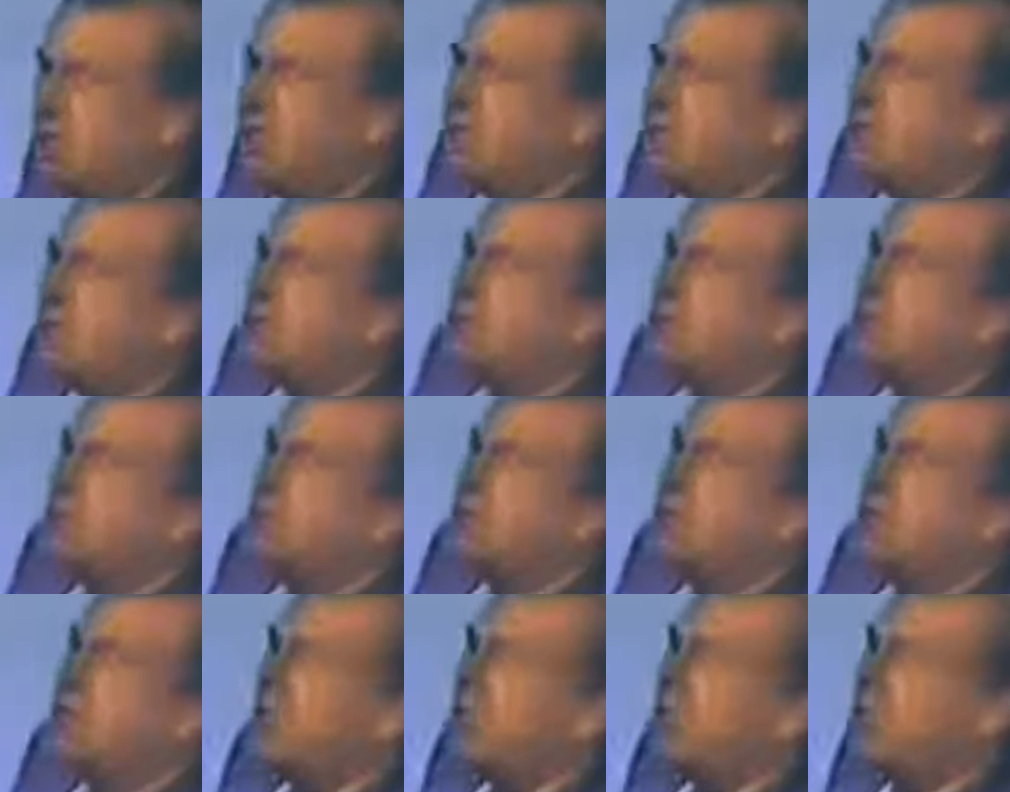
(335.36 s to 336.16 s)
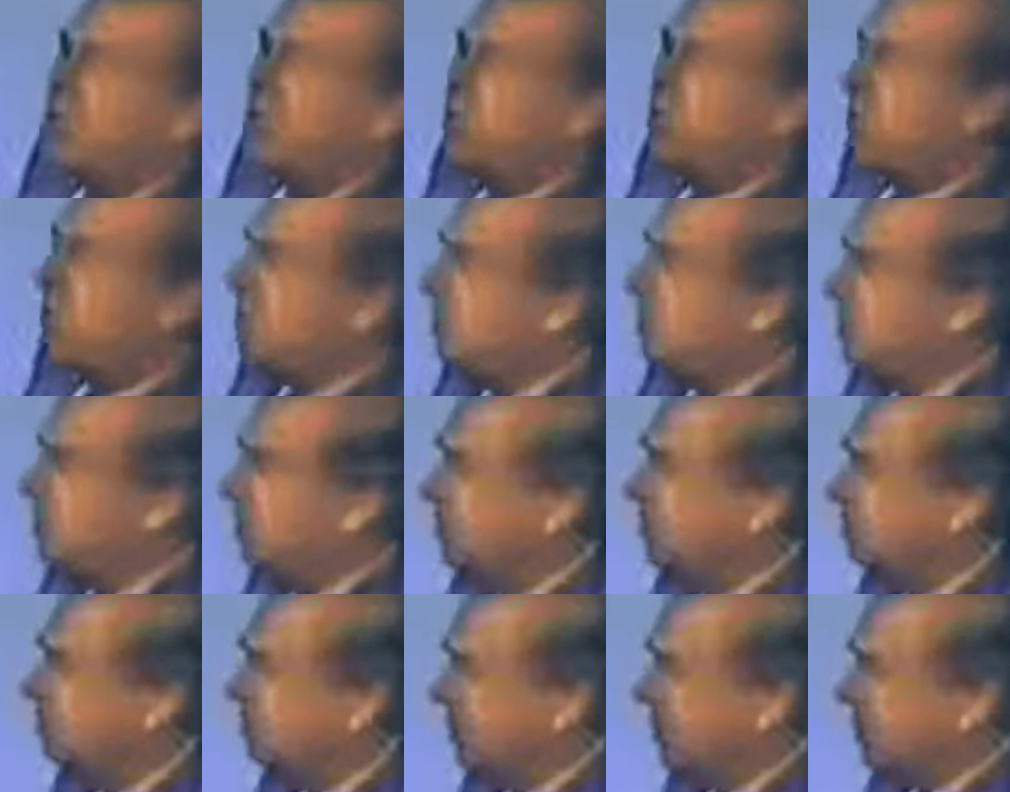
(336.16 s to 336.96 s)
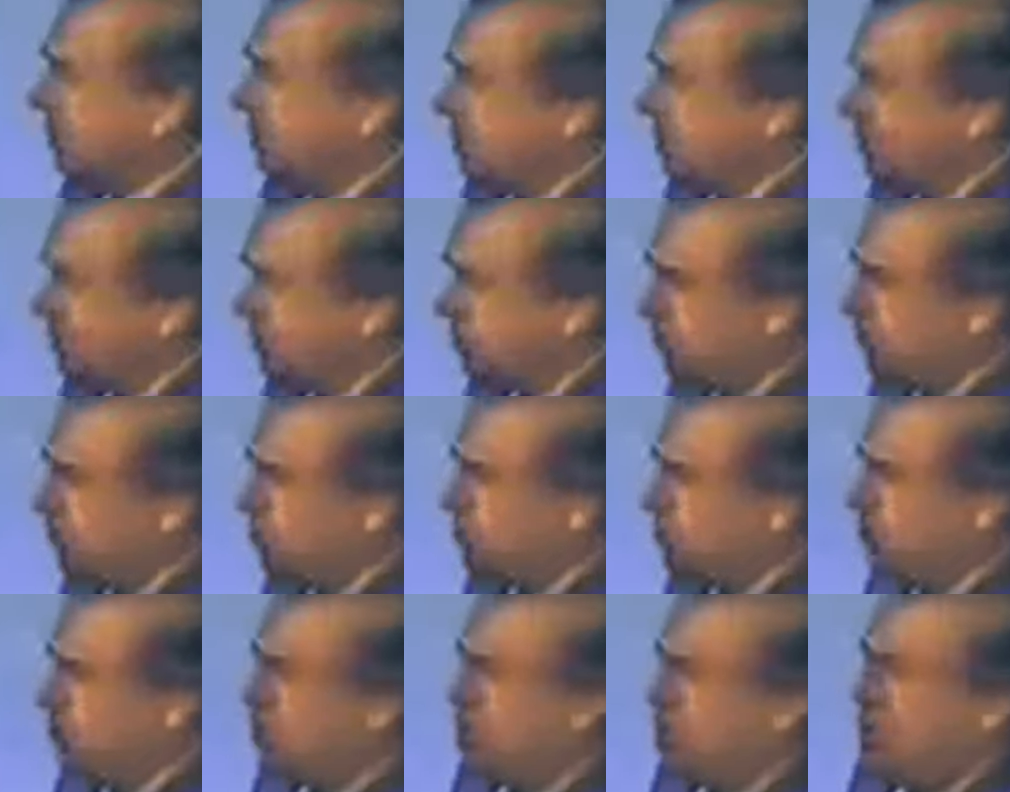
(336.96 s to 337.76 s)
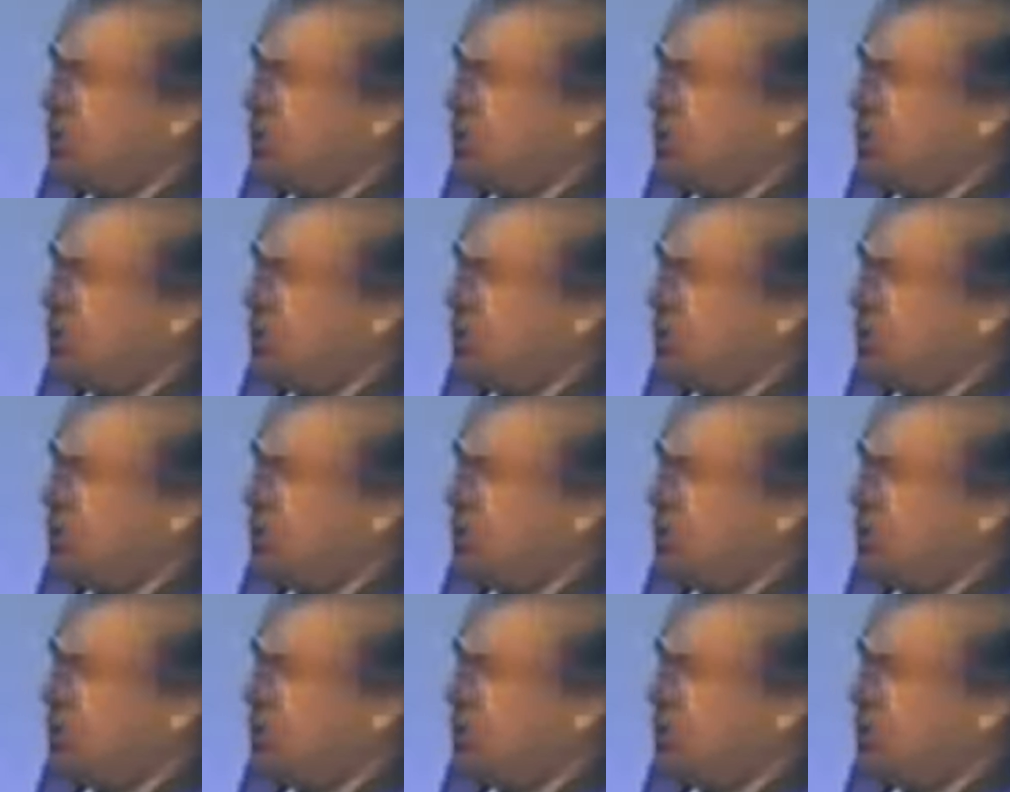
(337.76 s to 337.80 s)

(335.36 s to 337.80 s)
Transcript: him we had Republican presidents